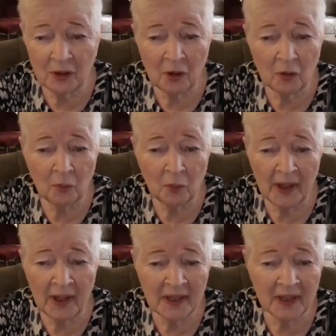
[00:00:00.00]
go
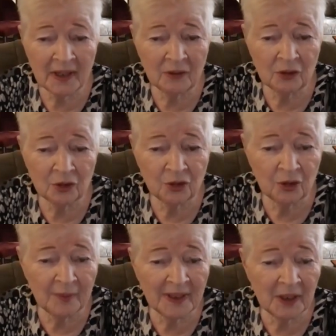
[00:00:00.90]
right into
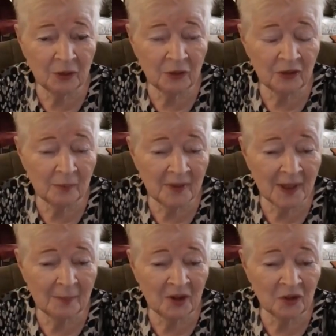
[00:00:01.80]
showing you some
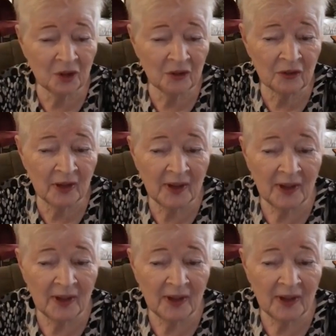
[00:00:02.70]
images.